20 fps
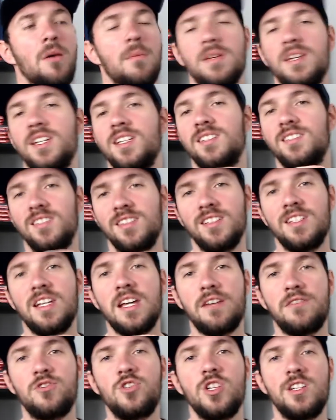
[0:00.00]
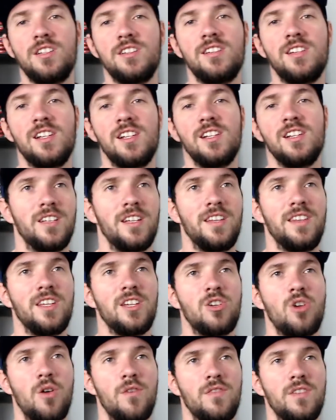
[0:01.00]
me into the F G C. And then
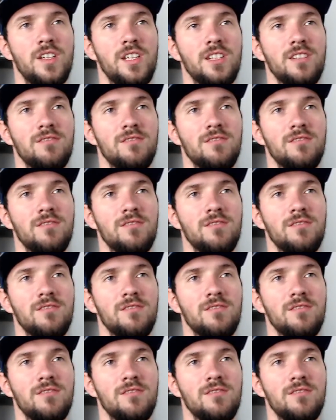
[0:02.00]
COVID hit.